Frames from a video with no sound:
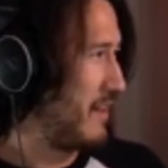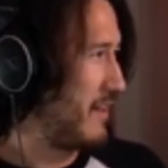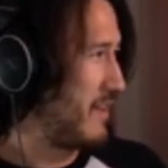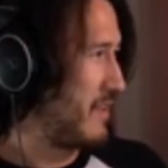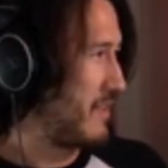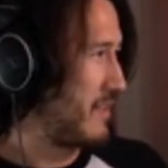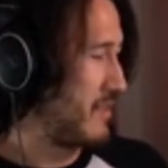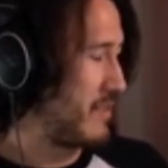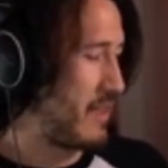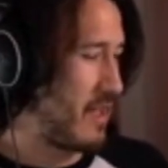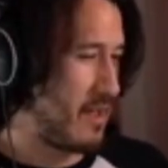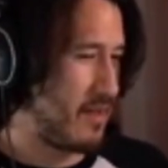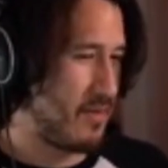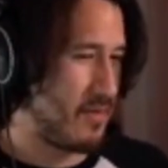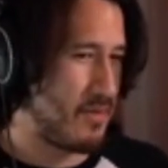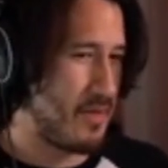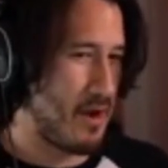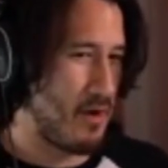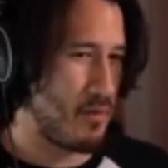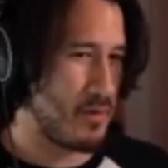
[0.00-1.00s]
Yeah.
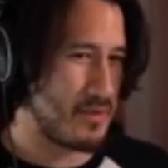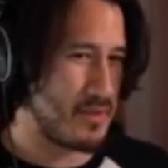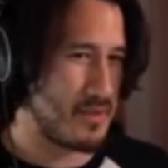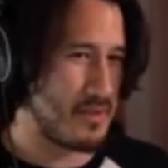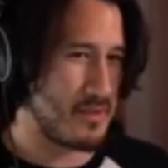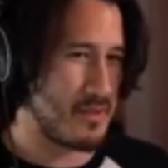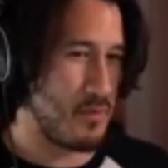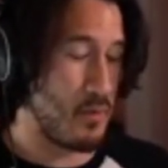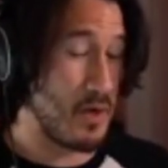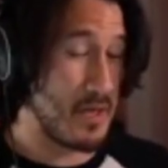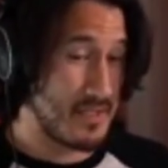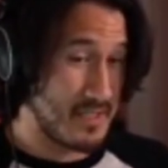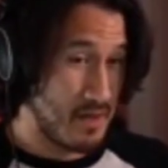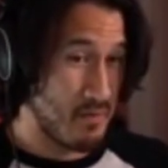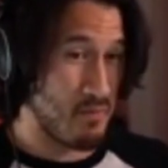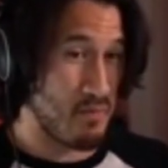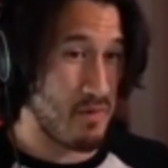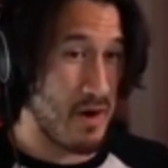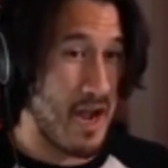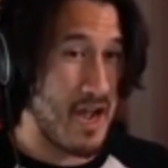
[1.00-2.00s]
Okay. There, there was, yeah, was. was,
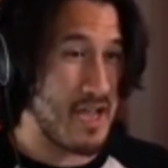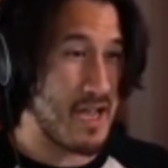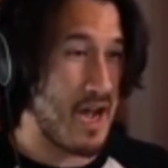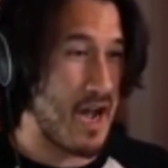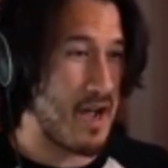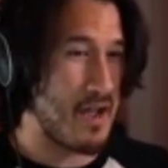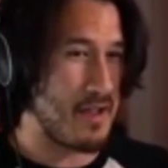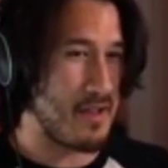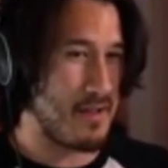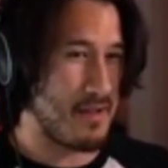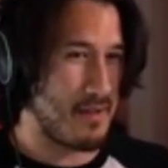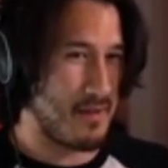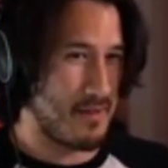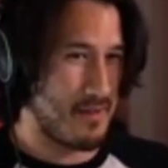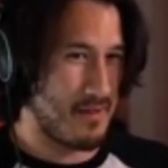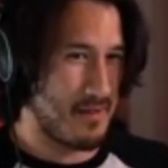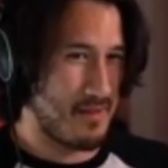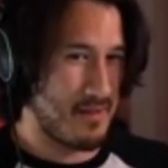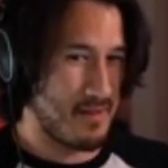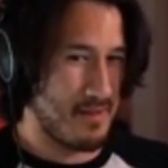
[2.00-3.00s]
it? I was doing the
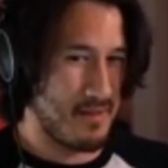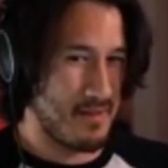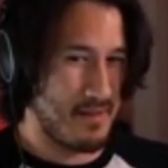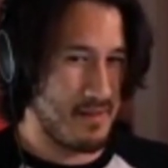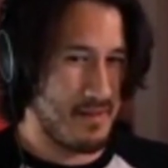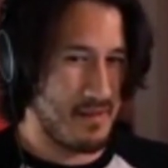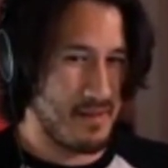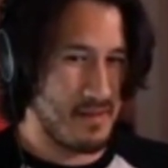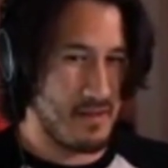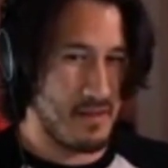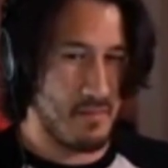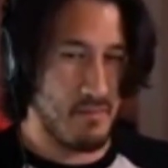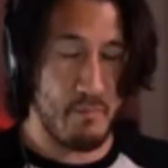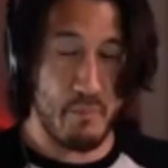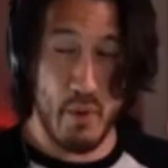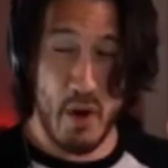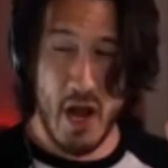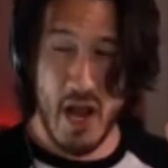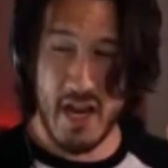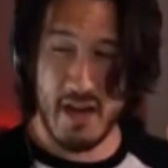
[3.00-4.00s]
same task.
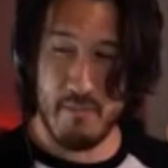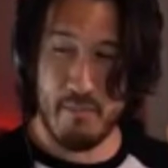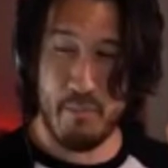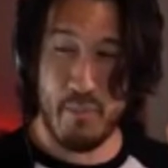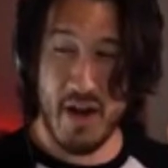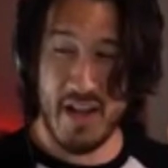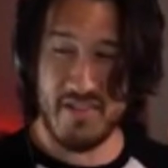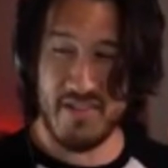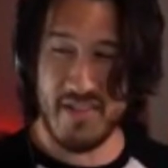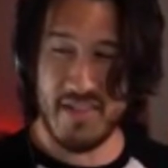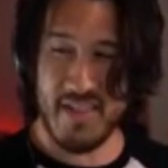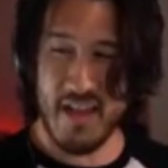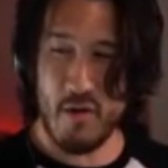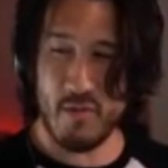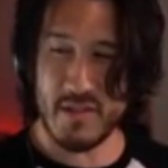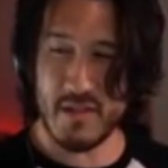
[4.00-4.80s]
I have something but to say. There